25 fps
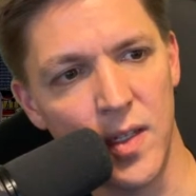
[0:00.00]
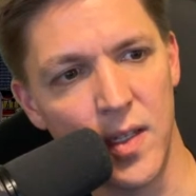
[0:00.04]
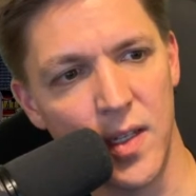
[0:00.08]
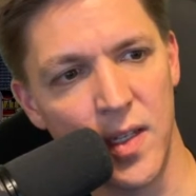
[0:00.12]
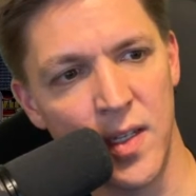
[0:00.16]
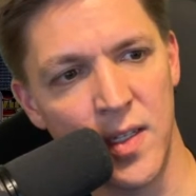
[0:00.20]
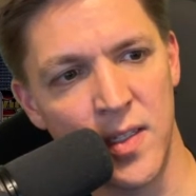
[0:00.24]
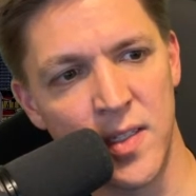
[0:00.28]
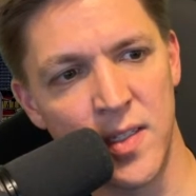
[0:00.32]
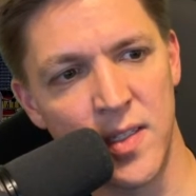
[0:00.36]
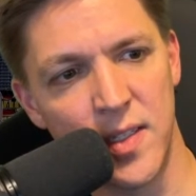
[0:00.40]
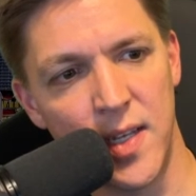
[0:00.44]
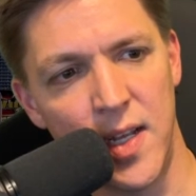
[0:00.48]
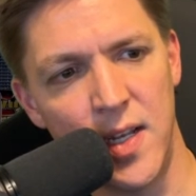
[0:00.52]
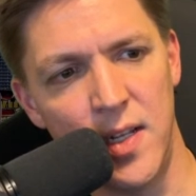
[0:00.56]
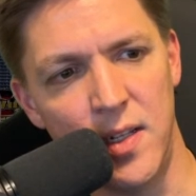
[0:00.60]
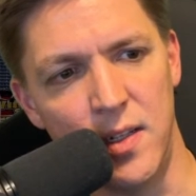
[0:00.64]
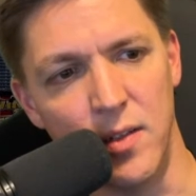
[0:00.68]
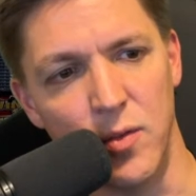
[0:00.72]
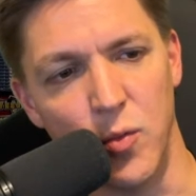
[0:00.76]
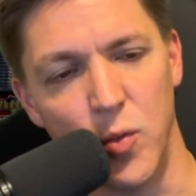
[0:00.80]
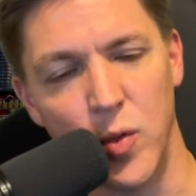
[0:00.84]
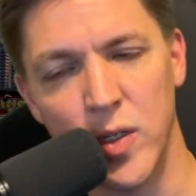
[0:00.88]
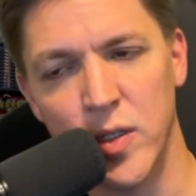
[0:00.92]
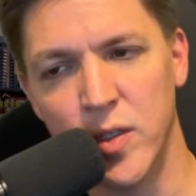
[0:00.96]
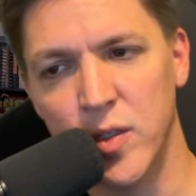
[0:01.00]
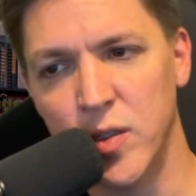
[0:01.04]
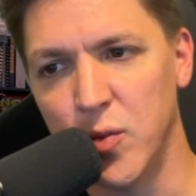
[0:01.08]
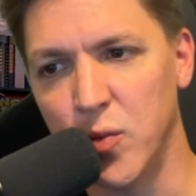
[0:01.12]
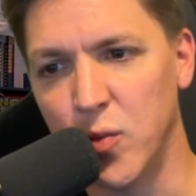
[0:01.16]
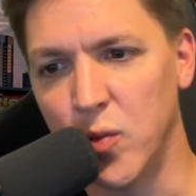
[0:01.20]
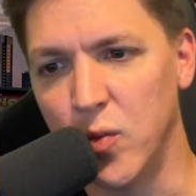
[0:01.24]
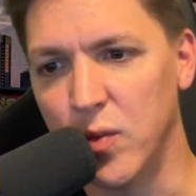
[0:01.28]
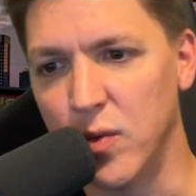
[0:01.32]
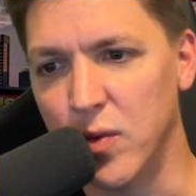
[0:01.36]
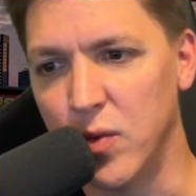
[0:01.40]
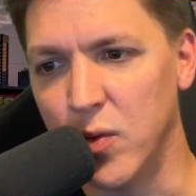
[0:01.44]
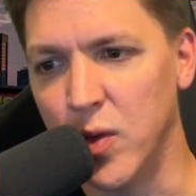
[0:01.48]
Estelle, where
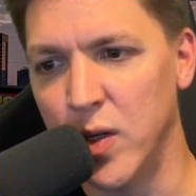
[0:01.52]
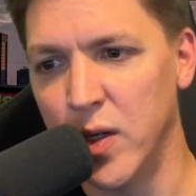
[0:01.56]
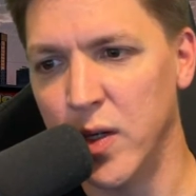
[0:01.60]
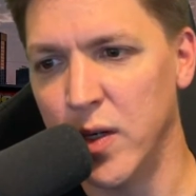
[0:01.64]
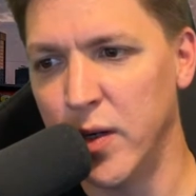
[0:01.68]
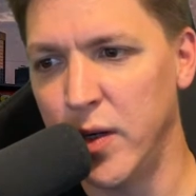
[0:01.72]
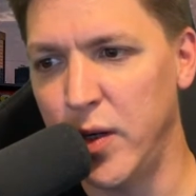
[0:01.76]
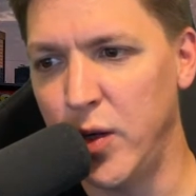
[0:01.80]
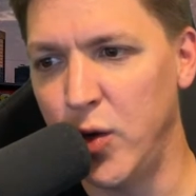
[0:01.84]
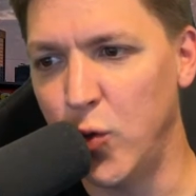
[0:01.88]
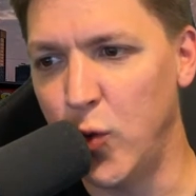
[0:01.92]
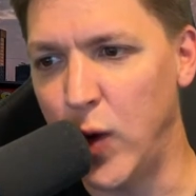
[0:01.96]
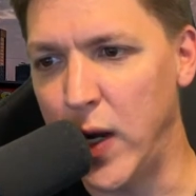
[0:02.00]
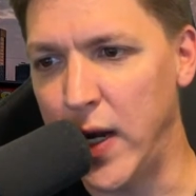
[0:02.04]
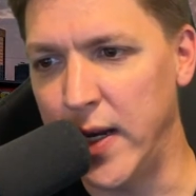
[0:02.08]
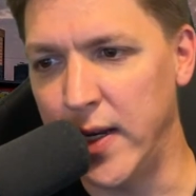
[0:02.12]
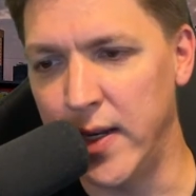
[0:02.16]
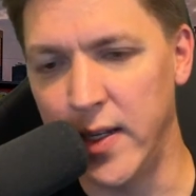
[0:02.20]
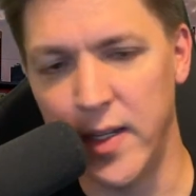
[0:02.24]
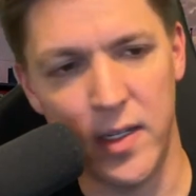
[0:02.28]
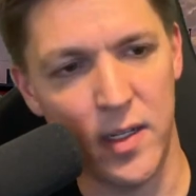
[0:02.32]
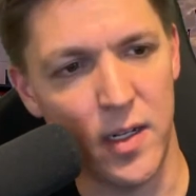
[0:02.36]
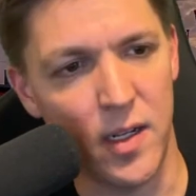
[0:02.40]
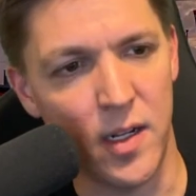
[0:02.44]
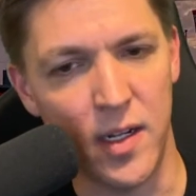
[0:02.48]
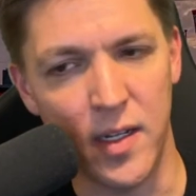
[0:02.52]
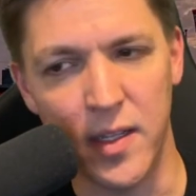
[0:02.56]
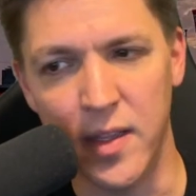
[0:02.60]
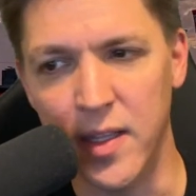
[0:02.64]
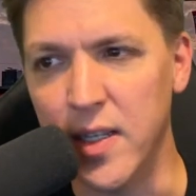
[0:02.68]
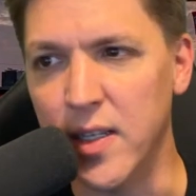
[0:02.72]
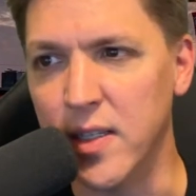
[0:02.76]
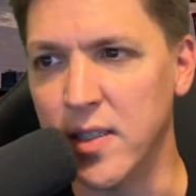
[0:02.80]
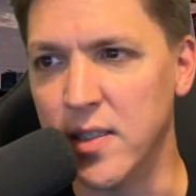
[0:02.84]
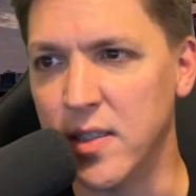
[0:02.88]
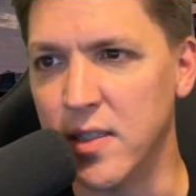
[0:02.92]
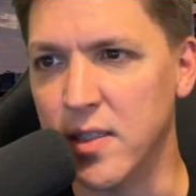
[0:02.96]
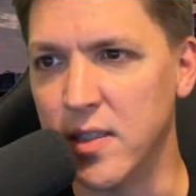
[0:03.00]
are you weighing in on
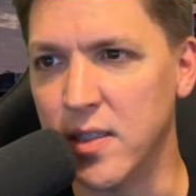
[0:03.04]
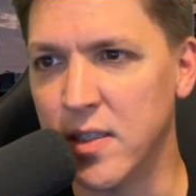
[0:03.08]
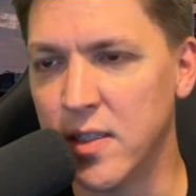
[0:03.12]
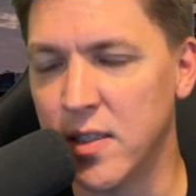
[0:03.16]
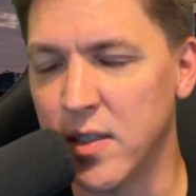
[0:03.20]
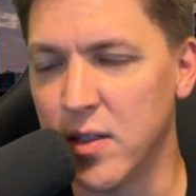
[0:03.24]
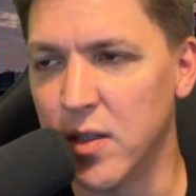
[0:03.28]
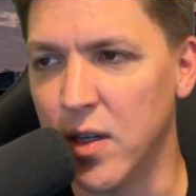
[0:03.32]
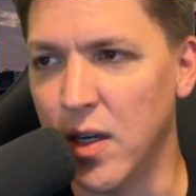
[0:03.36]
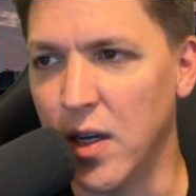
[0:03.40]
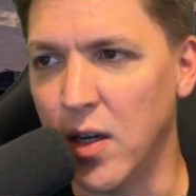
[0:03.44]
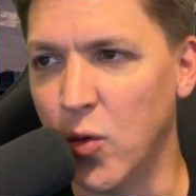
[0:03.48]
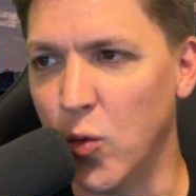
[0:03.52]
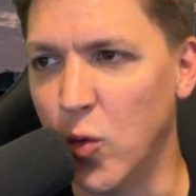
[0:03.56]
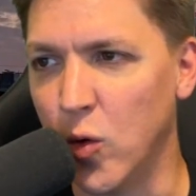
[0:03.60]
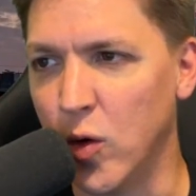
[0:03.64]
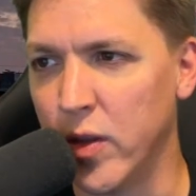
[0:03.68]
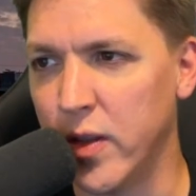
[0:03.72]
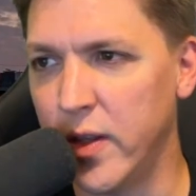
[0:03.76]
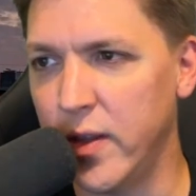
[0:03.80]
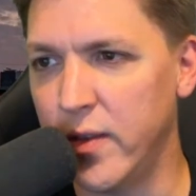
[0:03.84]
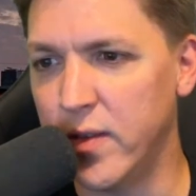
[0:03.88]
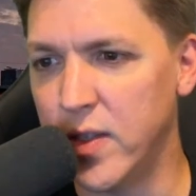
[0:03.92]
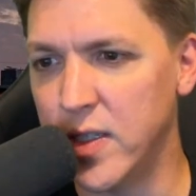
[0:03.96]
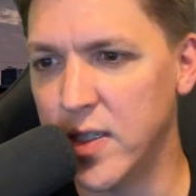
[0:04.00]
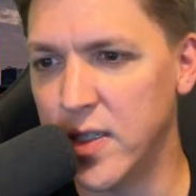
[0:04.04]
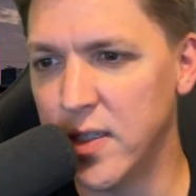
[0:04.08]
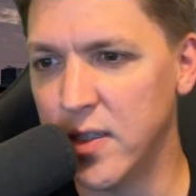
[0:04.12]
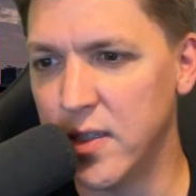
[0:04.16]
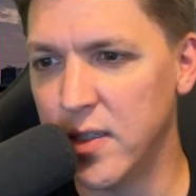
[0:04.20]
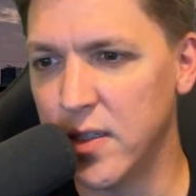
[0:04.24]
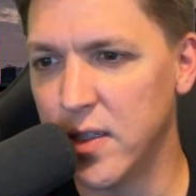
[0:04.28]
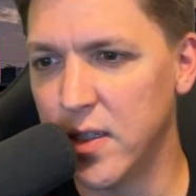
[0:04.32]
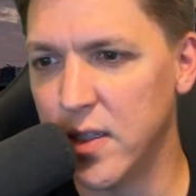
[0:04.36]
this? Is this a worthy visit?